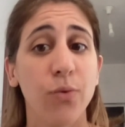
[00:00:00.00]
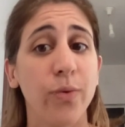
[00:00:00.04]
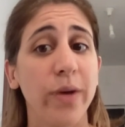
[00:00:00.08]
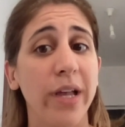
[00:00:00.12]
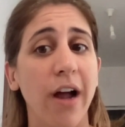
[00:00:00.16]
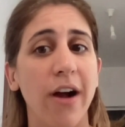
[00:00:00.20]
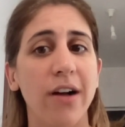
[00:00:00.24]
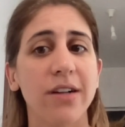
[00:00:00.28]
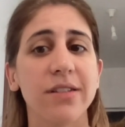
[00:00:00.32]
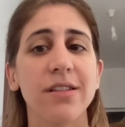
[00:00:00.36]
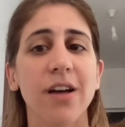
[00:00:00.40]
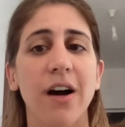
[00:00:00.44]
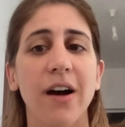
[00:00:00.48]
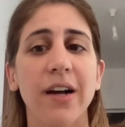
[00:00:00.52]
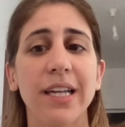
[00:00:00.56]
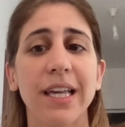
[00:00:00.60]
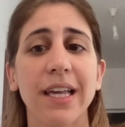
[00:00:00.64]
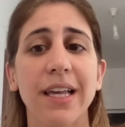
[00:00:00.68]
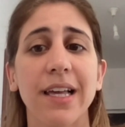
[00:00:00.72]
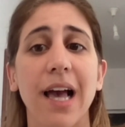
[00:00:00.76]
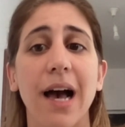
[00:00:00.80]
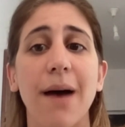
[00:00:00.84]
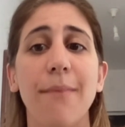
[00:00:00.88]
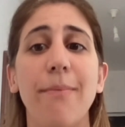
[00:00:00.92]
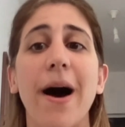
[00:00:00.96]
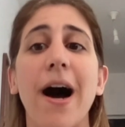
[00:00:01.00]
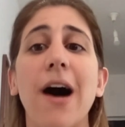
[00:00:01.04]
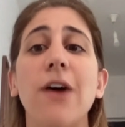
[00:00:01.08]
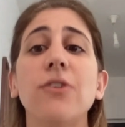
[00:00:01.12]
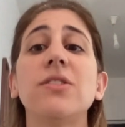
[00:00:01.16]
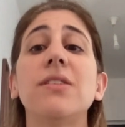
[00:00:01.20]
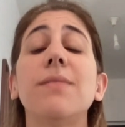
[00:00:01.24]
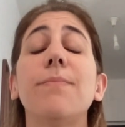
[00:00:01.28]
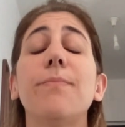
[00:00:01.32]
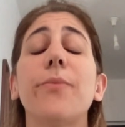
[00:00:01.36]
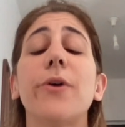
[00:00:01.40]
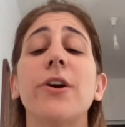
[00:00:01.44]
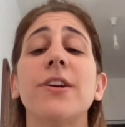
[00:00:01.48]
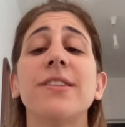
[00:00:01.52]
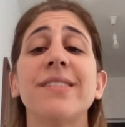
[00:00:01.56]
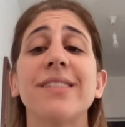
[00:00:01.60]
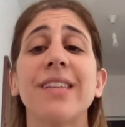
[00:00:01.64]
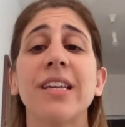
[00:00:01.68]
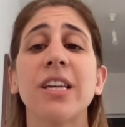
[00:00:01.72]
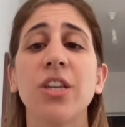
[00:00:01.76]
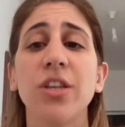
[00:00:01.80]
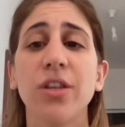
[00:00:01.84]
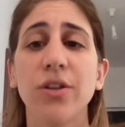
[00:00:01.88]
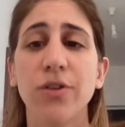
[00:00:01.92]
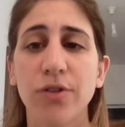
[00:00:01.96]
We are talking about
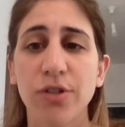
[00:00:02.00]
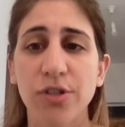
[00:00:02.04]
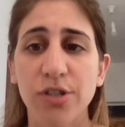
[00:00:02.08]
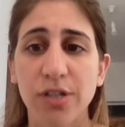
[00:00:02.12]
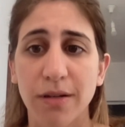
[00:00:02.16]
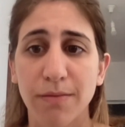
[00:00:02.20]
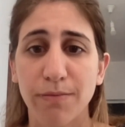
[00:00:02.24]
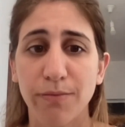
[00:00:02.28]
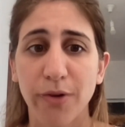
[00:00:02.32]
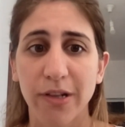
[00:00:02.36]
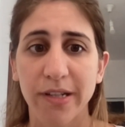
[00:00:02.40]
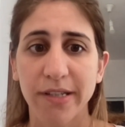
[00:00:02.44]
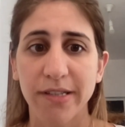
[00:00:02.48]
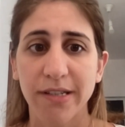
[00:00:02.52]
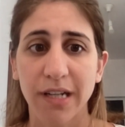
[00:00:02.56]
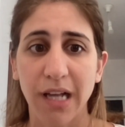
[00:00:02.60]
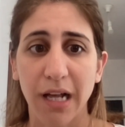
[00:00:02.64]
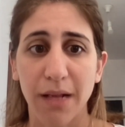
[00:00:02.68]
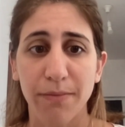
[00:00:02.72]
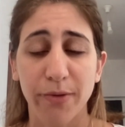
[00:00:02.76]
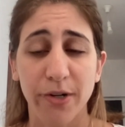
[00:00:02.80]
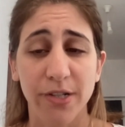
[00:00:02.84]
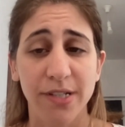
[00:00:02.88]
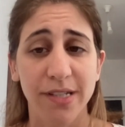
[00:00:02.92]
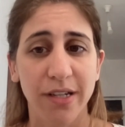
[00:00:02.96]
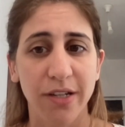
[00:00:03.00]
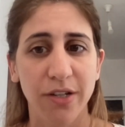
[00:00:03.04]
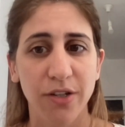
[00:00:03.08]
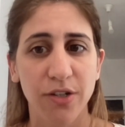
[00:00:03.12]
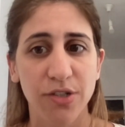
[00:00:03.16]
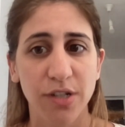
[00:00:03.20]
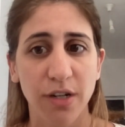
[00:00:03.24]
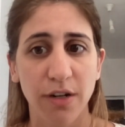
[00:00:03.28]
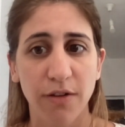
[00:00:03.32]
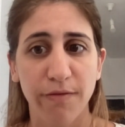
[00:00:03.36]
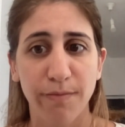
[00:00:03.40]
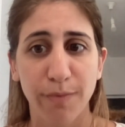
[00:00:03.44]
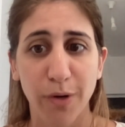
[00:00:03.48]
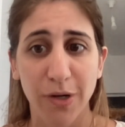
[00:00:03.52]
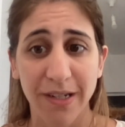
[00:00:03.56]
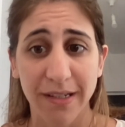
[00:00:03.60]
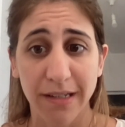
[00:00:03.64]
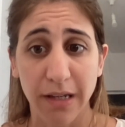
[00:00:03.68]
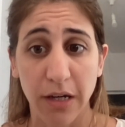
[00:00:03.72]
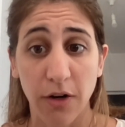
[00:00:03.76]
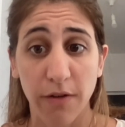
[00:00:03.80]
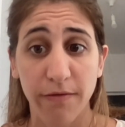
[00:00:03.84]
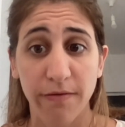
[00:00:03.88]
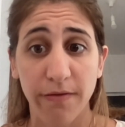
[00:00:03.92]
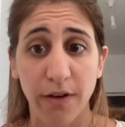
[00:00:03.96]
persecution, political mm. persecution of,
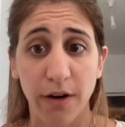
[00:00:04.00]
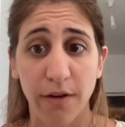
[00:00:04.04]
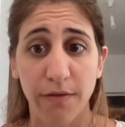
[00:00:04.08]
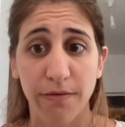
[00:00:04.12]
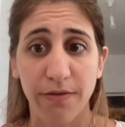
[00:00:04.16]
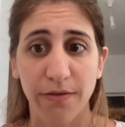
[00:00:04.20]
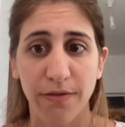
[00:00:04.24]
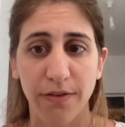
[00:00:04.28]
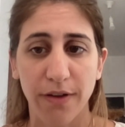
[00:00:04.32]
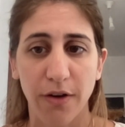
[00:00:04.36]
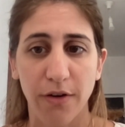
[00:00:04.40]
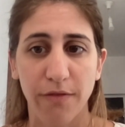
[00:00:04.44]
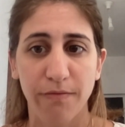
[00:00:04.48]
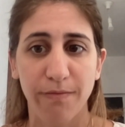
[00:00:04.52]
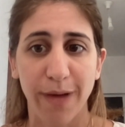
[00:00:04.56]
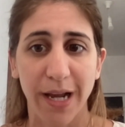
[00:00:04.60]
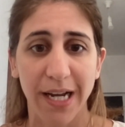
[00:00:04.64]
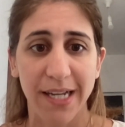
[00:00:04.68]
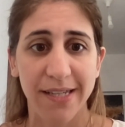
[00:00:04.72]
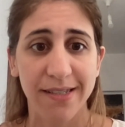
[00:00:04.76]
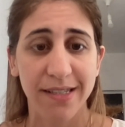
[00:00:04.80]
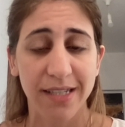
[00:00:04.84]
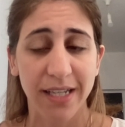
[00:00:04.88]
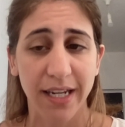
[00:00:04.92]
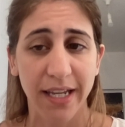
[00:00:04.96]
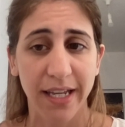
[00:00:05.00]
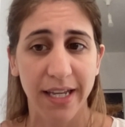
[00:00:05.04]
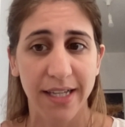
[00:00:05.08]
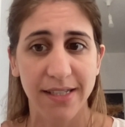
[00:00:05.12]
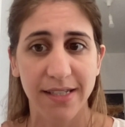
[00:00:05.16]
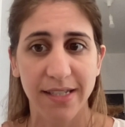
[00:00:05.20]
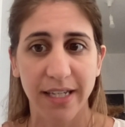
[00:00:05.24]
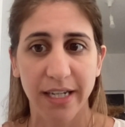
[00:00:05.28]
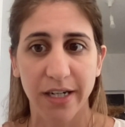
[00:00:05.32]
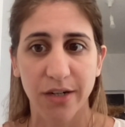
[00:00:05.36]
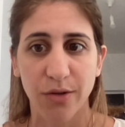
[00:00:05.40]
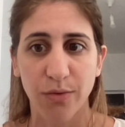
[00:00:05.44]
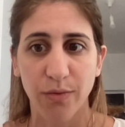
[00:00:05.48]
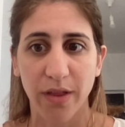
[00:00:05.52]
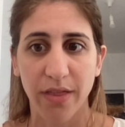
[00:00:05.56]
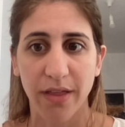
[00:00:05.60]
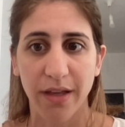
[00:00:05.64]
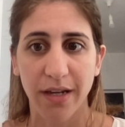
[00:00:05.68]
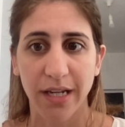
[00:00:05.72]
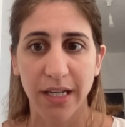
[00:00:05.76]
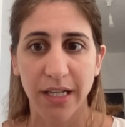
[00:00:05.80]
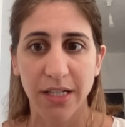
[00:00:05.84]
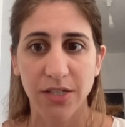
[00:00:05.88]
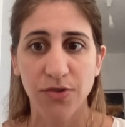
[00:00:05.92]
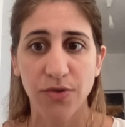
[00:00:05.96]
poli- of, of, of, Palestinians here
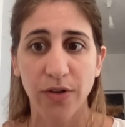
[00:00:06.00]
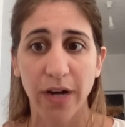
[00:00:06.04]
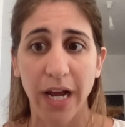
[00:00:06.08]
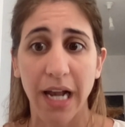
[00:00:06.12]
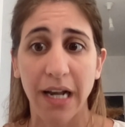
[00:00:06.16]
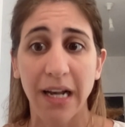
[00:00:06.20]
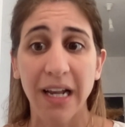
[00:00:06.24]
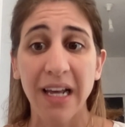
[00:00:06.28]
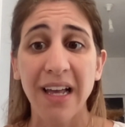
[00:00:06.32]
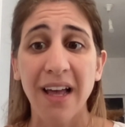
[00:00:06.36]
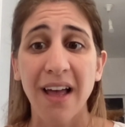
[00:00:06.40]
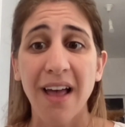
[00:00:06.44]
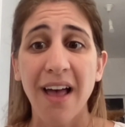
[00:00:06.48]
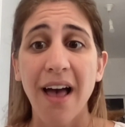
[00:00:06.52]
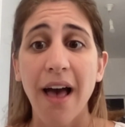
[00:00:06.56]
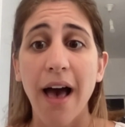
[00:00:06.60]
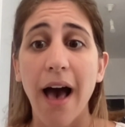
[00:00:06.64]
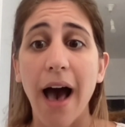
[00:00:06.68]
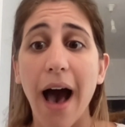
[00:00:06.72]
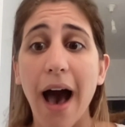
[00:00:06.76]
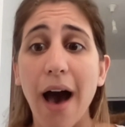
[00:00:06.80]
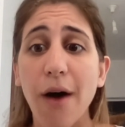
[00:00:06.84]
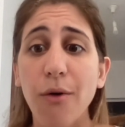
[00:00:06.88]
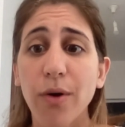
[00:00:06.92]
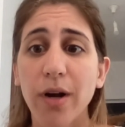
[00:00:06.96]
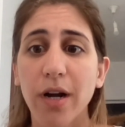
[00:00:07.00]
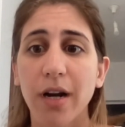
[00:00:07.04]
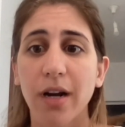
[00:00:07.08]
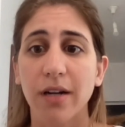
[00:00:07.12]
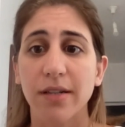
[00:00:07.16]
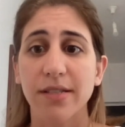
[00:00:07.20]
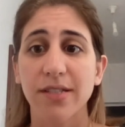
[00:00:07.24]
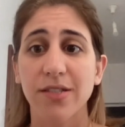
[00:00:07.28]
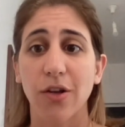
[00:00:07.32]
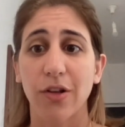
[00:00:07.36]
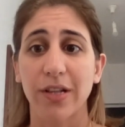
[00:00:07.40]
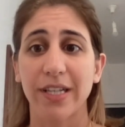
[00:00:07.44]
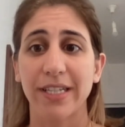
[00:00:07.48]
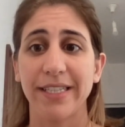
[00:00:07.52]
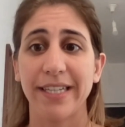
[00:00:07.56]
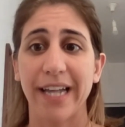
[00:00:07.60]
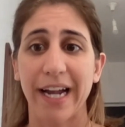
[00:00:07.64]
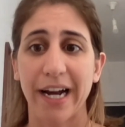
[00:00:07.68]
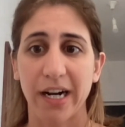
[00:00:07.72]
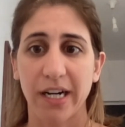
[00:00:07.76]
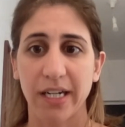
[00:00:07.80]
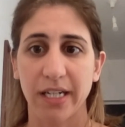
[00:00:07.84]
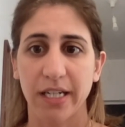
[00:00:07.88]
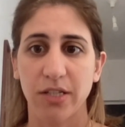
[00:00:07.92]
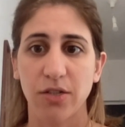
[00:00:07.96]
within Israel. Our
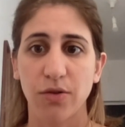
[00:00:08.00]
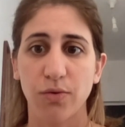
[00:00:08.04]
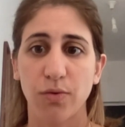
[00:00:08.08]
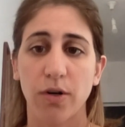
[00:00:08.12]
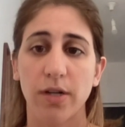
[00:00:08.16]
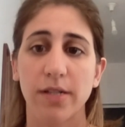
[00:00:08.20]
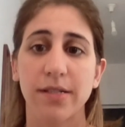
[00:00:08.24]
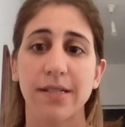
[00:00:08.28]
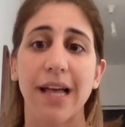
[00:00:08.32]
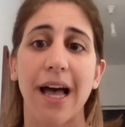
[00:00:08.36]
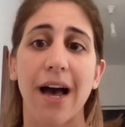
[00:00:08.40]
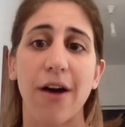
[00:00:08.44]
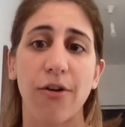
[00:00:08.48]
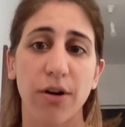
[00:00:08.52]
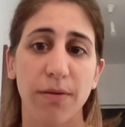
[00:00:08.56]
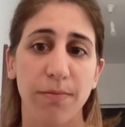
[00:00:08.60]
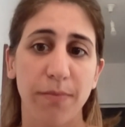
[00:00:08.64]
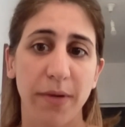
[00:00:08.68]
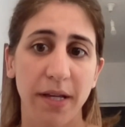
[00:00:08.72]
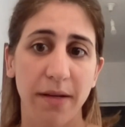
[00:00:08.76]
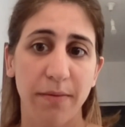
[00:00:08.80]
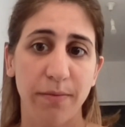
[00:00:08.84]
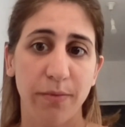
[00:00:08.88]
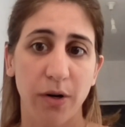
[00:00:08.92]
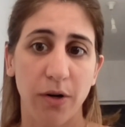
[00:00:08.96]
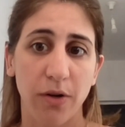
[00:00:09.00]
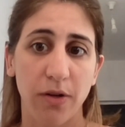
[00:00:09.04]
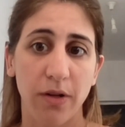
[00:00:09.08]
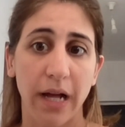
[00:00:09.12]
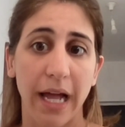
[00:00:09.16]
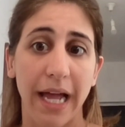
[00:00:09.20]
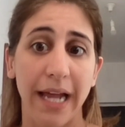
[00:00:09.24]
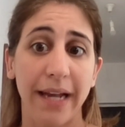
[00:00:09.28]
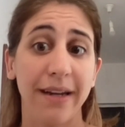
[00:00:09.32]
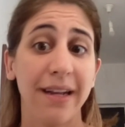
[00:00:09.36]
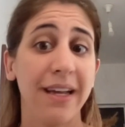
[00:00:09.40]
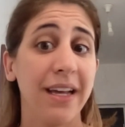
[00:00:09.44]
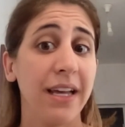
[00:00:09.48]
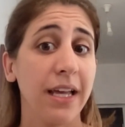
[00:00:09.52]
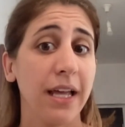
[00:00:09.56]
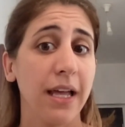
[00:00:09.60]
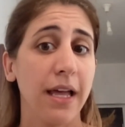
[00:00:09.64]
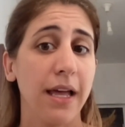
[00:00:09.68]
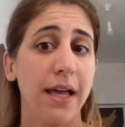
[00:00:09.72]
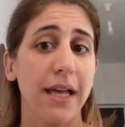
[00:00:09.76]
solidarity towards our people and